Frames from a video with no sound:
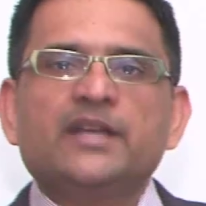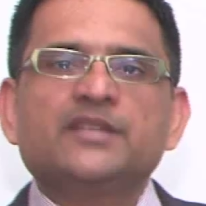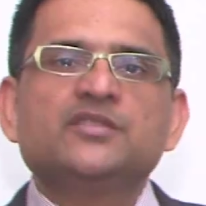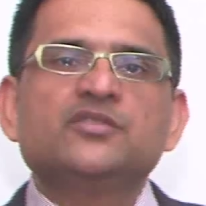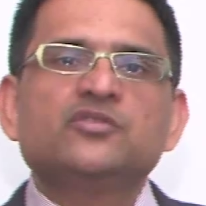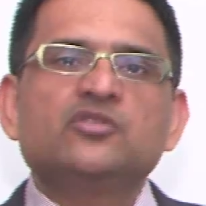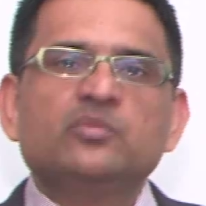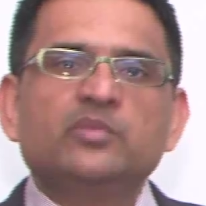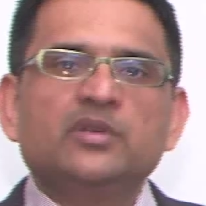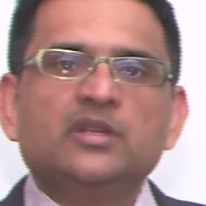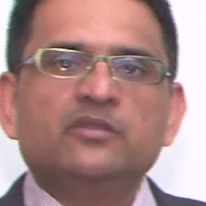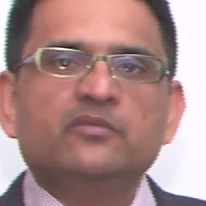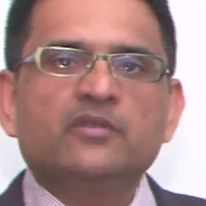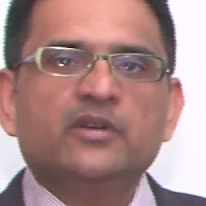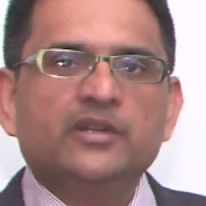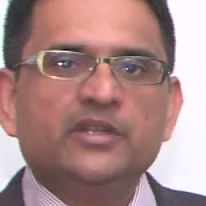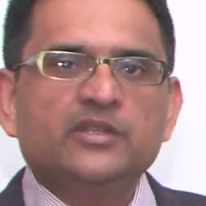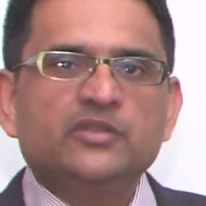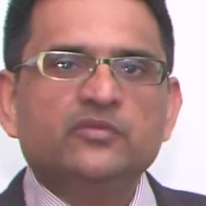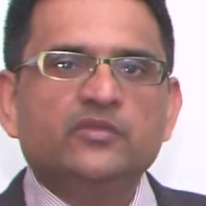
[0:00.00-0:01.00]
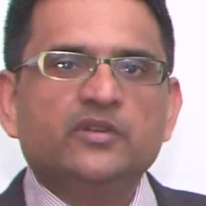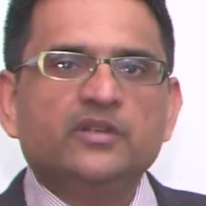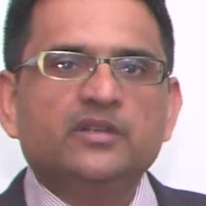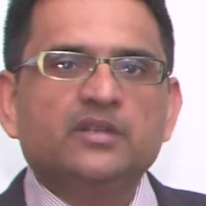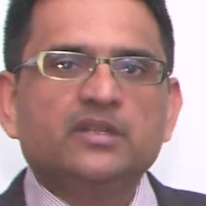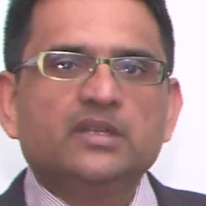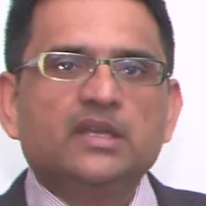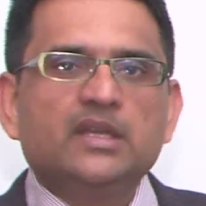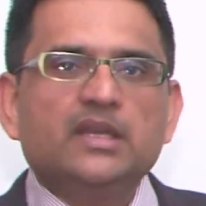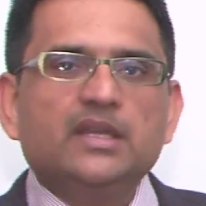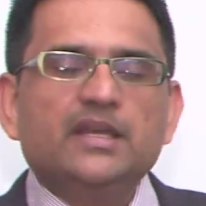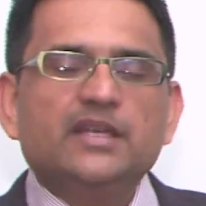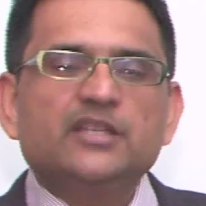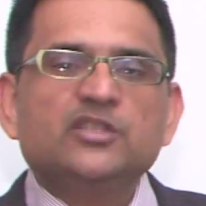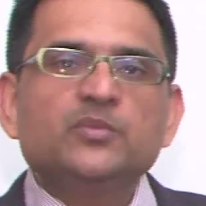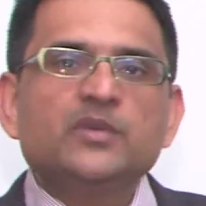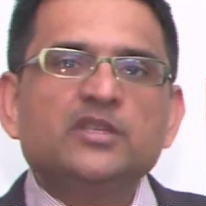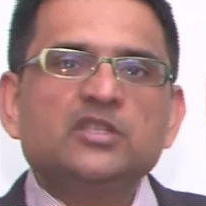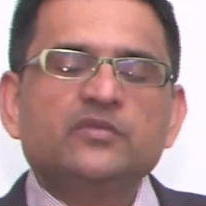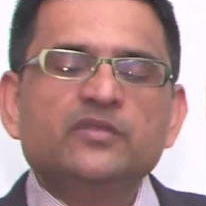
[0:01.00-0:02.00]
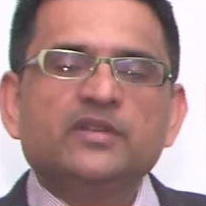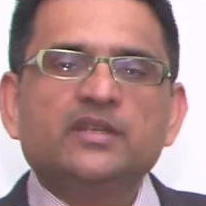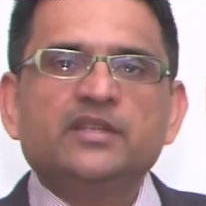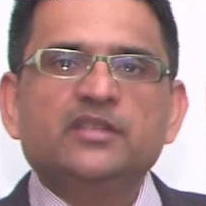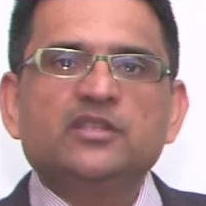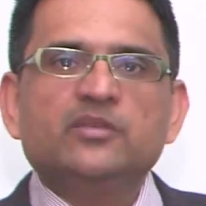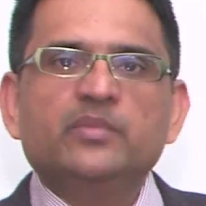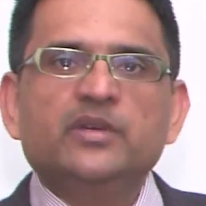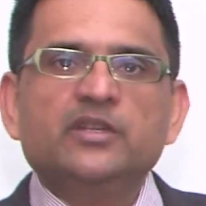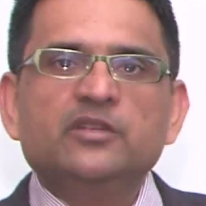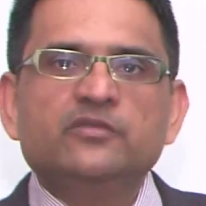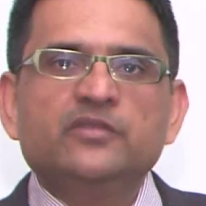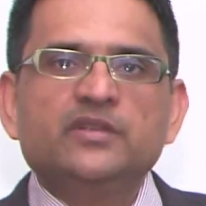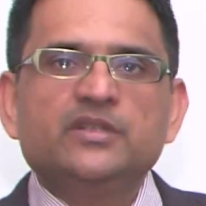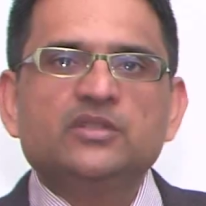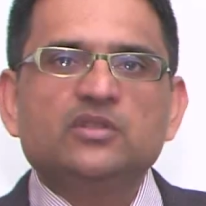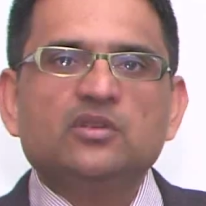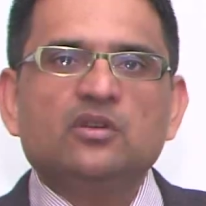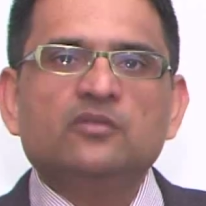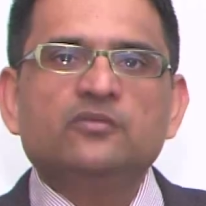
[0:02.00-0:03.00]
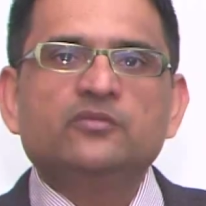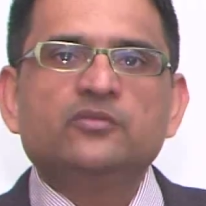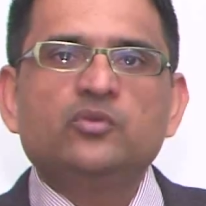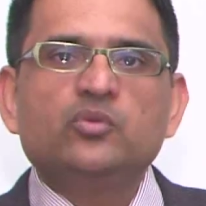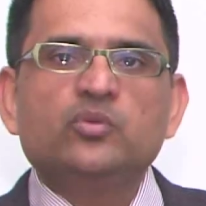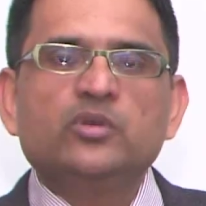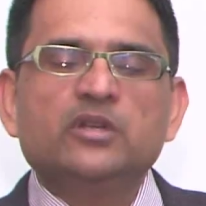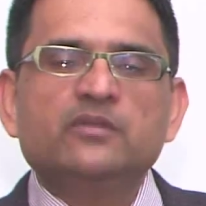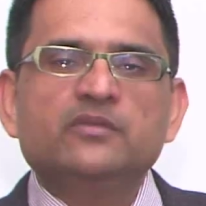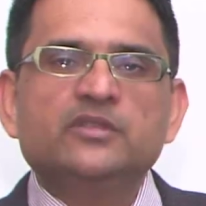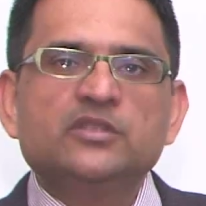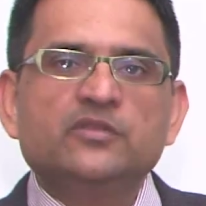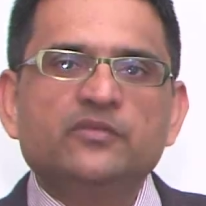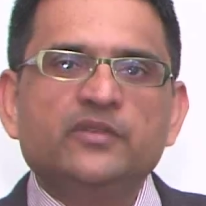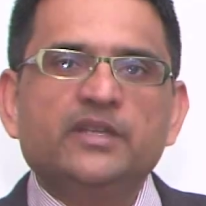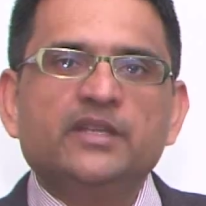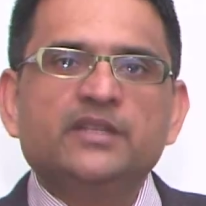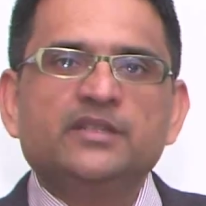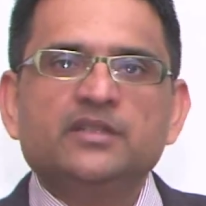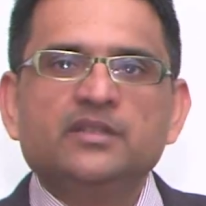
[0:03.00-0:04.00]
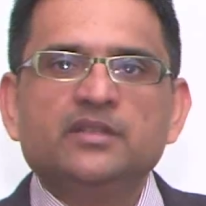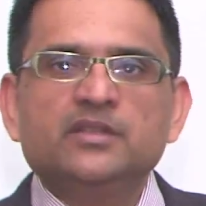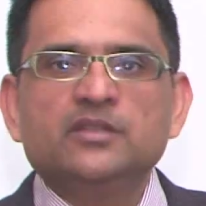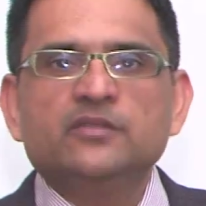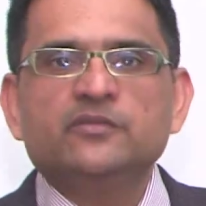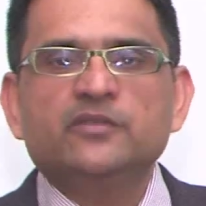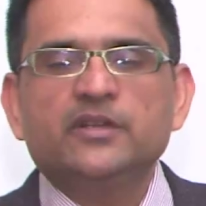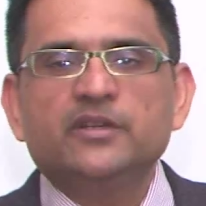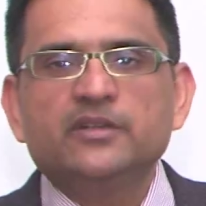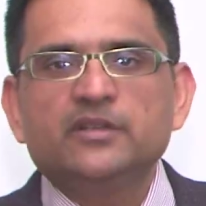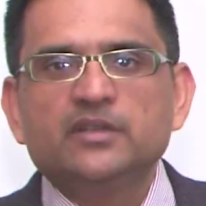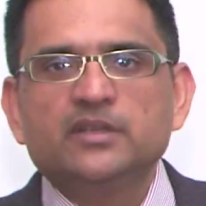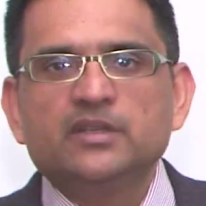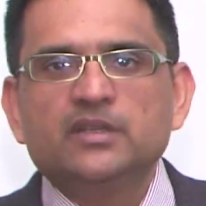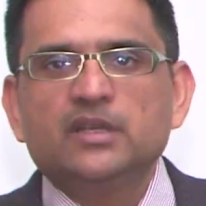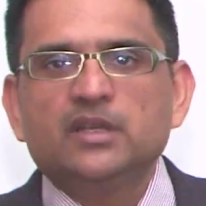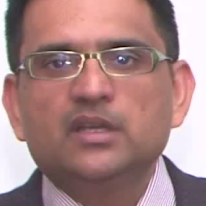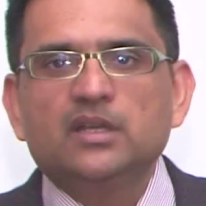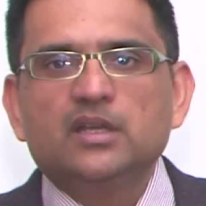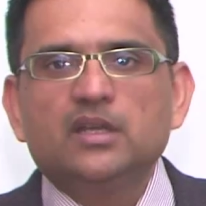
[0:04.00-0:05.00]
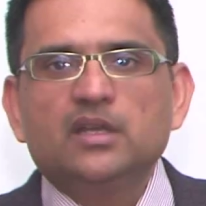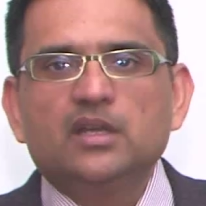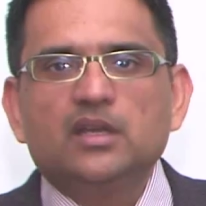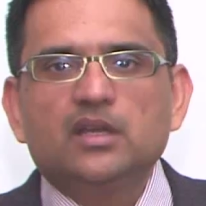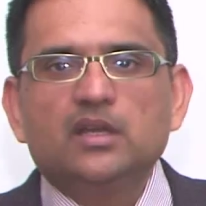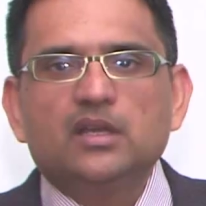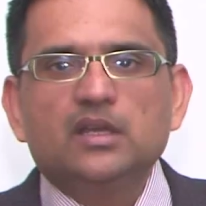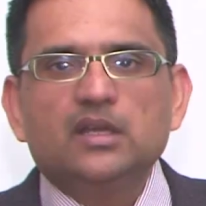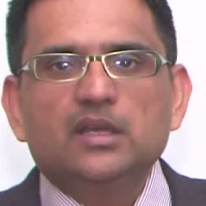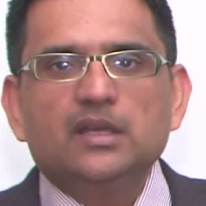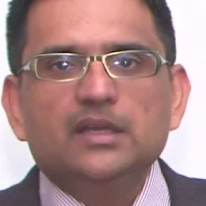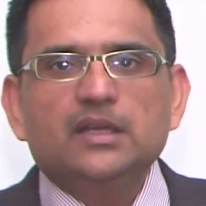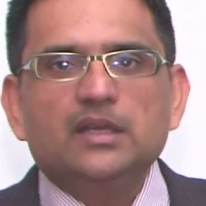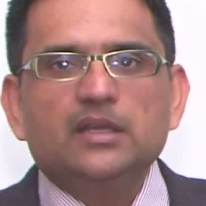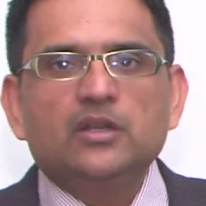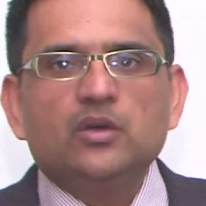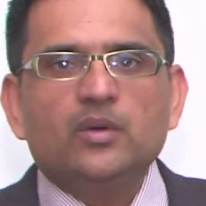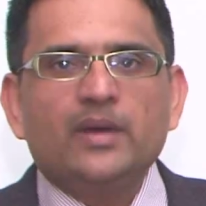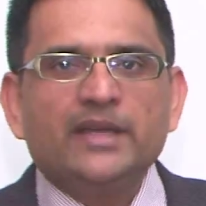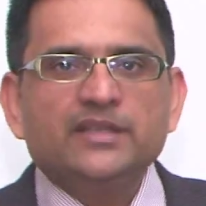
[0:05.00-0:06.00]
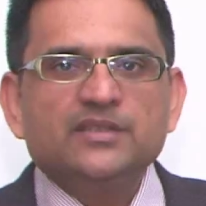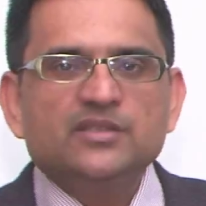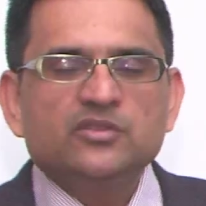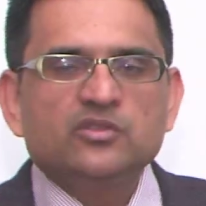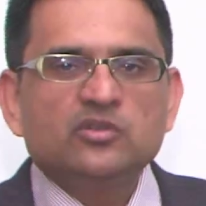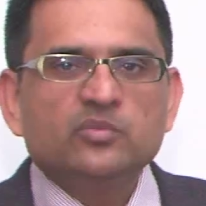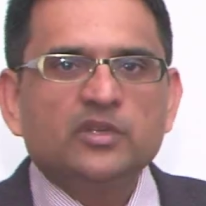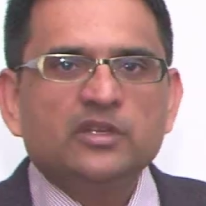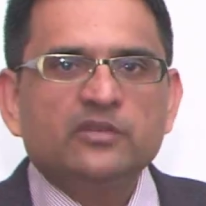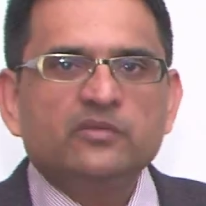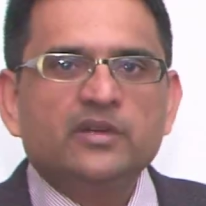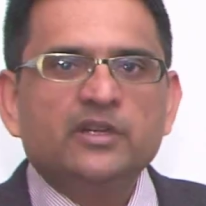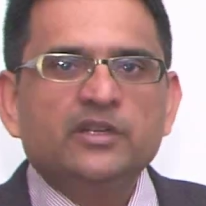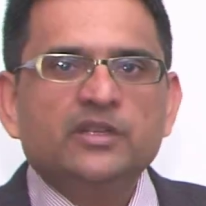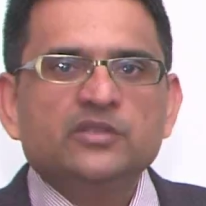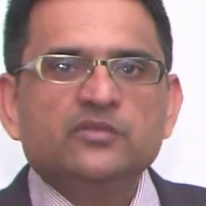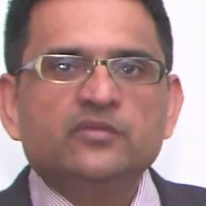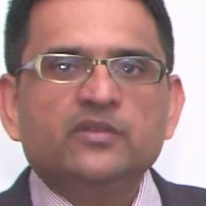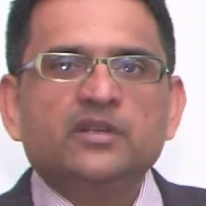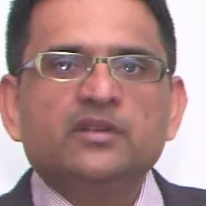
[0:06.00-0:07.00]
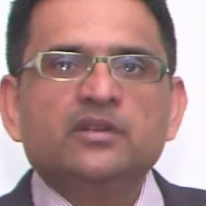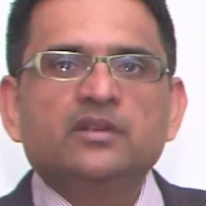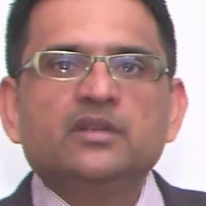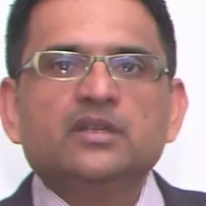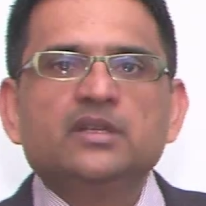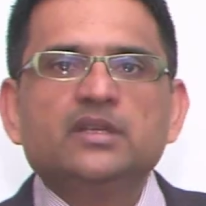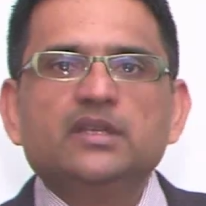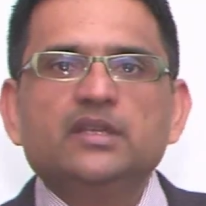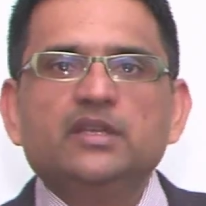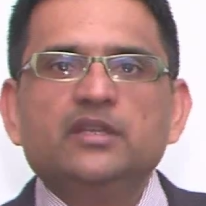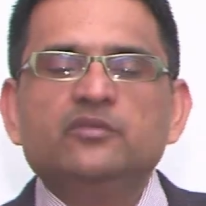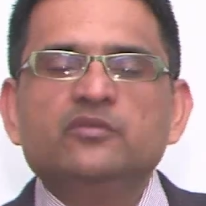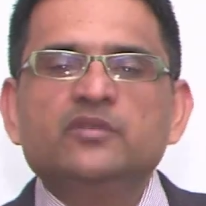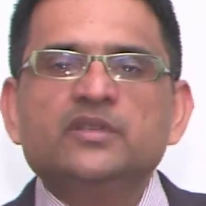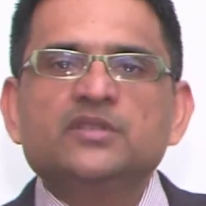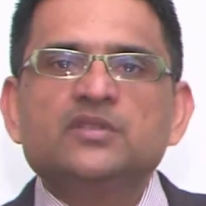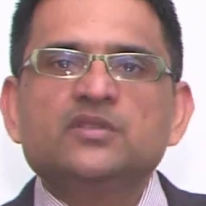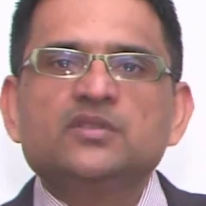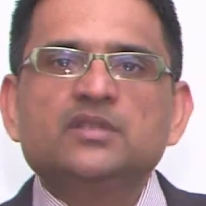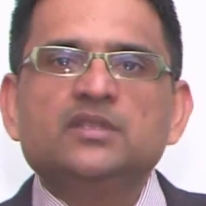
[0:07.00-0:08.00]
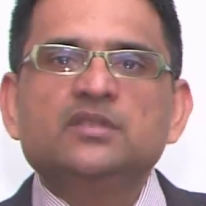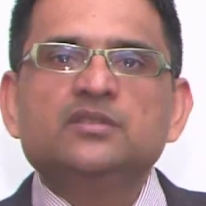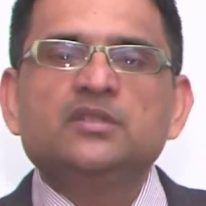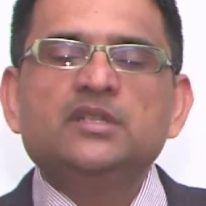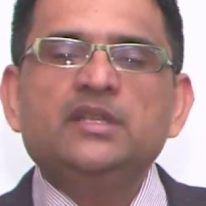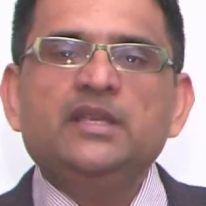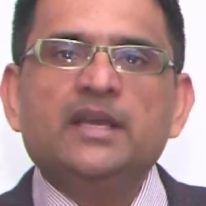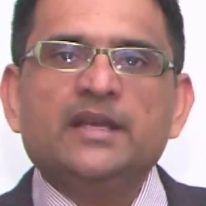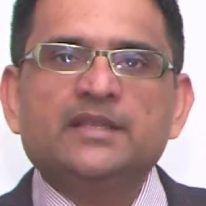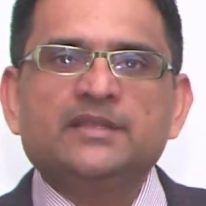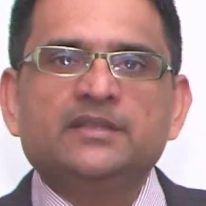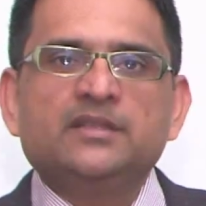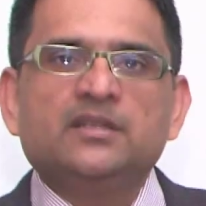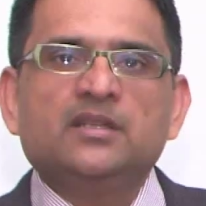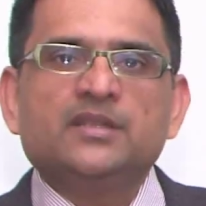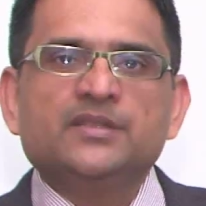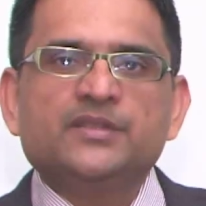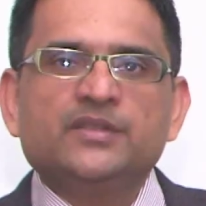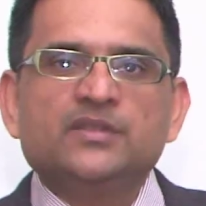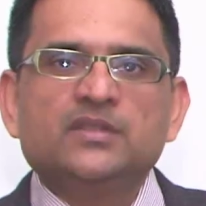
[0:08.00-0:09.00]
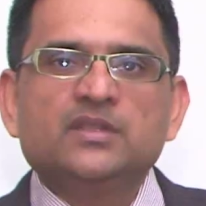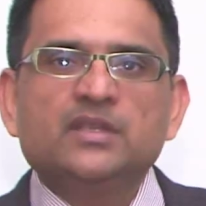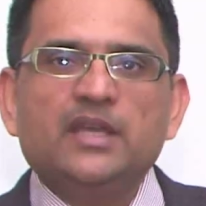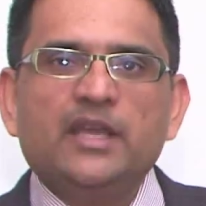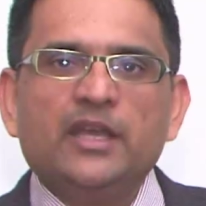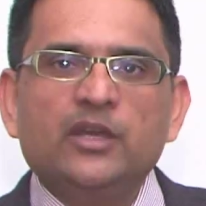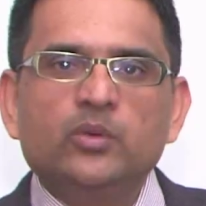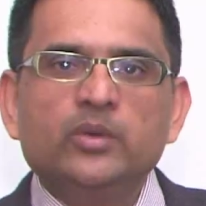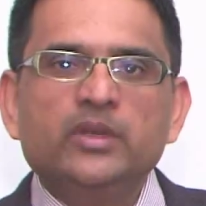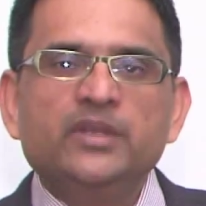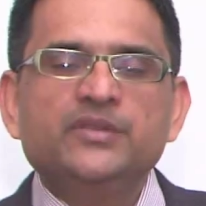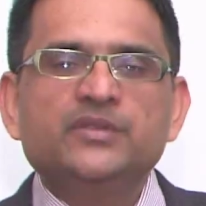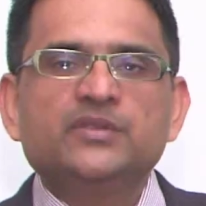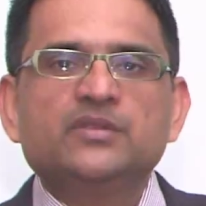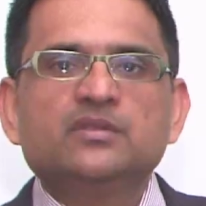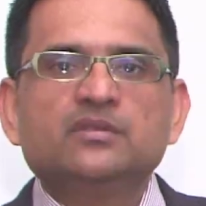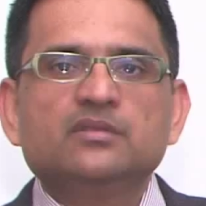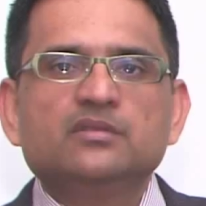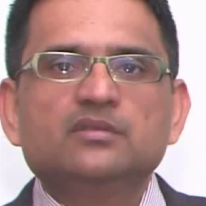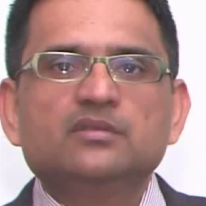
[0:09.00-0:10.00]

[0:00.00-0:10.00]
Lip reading: Axis Triple Advantage Fund and specifically the benefits of true diversification in the fund. Now, Axis Triple Advantage Fund invests in three asset classes: equities,